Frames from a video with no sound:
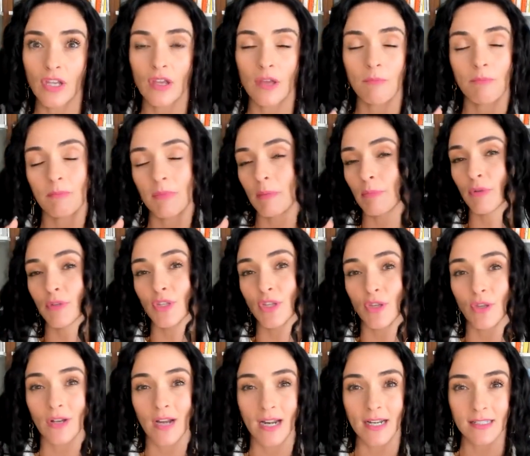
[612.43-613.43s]
people in the
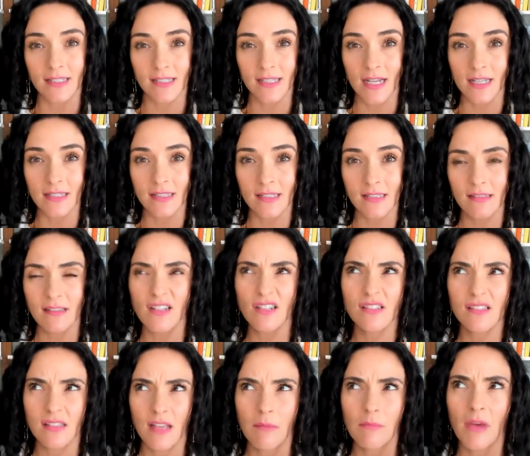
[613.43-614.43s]
United States.
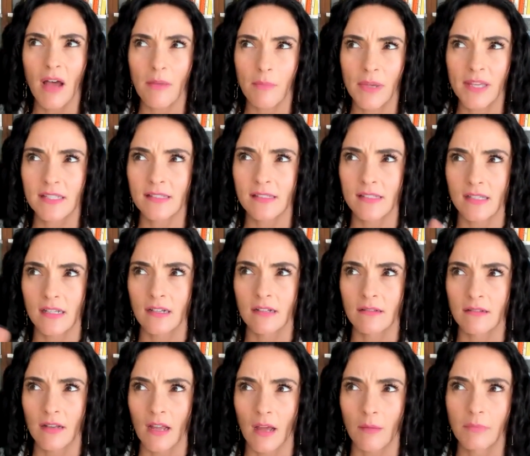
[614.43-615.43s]
There's some places
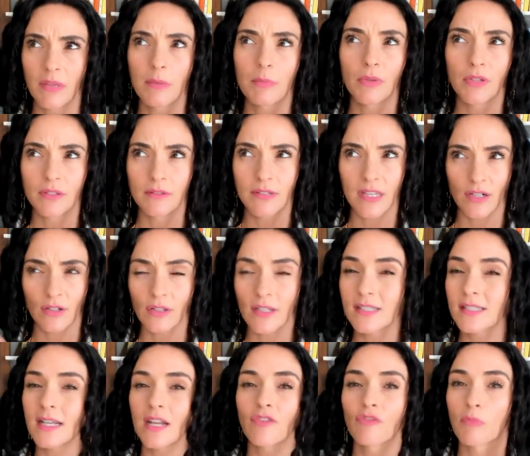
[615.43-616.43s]
and people that are
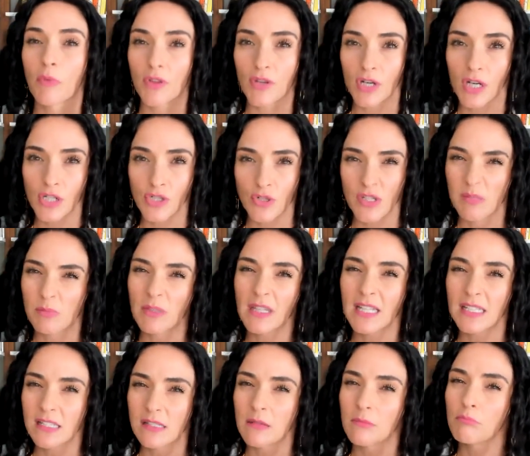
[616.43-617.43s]
listening from other countries, but
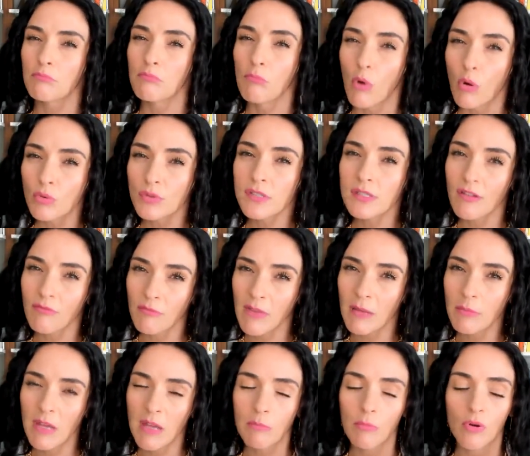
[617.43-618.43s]
that's the most of my
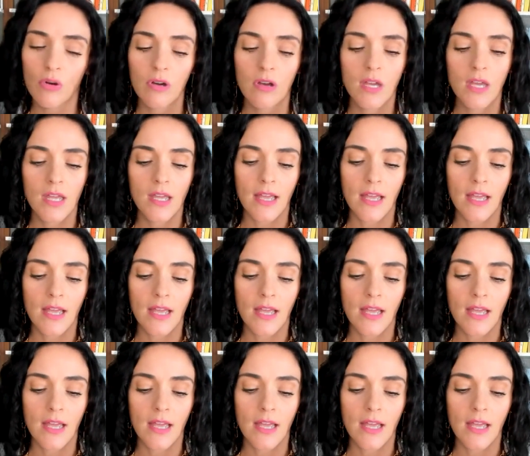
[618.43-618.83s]
people.